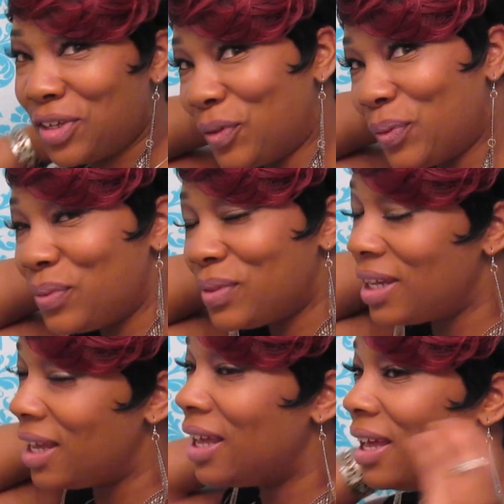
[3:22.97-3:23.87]
cute.
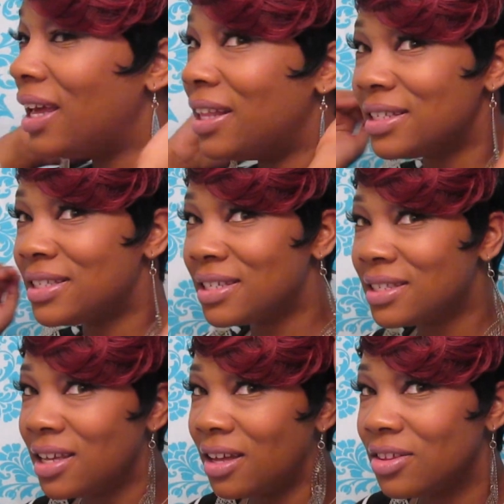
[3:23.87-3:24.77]
And this is
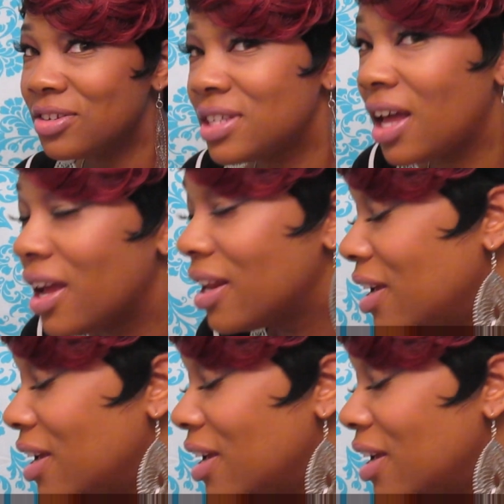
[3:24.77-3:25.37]
the other side